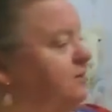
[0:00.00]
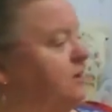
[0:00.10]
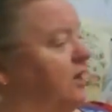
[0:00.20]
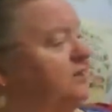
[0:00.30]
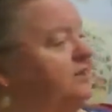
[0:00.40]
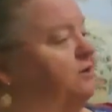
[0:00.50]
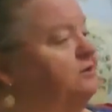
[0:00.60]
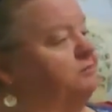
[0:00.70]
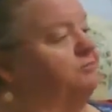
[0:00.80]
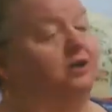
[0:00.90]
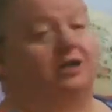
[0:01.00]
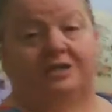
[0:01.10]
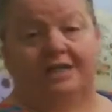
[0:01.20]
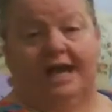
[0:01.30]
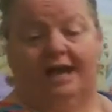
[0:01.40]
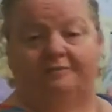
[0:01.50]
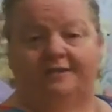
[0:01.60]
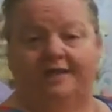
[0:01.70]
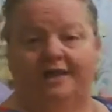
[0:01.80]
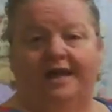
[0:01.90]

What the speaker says: there's also pull tabs.